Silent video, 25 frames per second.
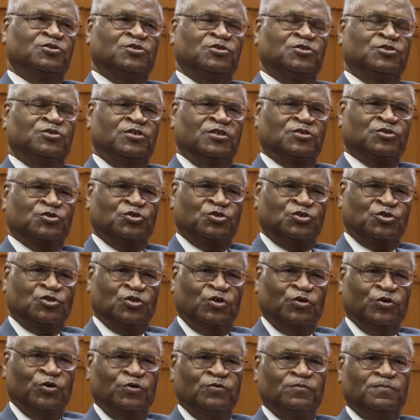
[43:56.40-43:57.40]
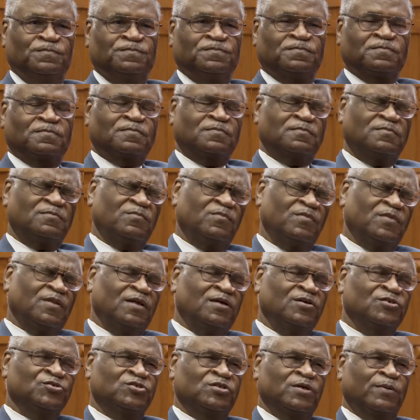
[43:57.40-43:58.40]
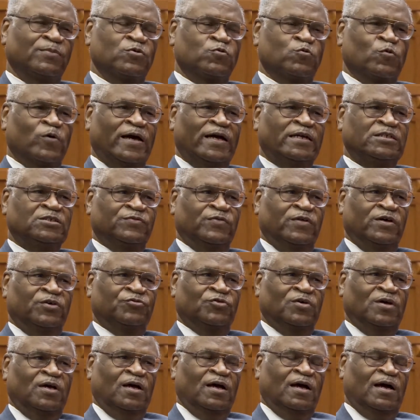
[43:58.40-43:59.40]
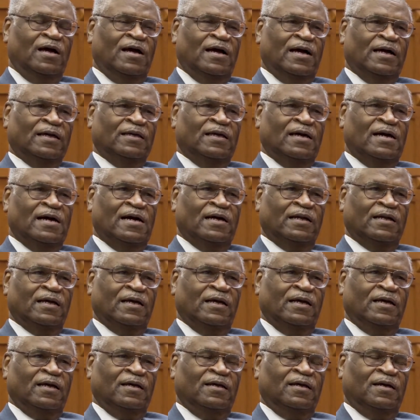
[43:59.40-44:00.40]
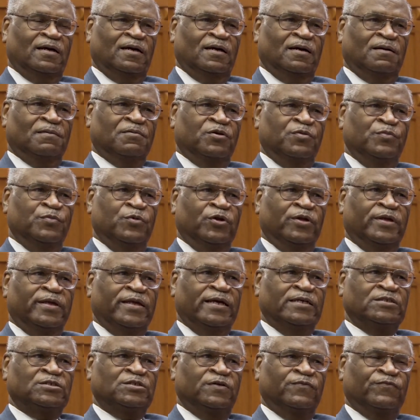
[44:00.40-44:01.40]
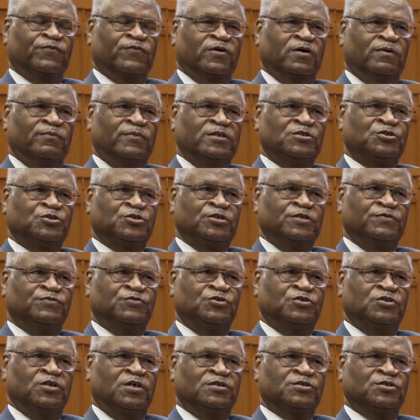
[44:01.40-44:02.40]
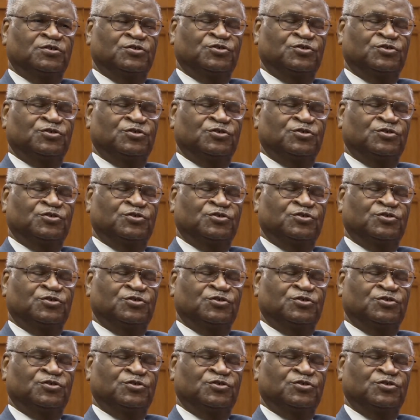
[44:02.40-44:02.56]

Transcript: Just to show you some of the range of this, I got a communication from the chief judge in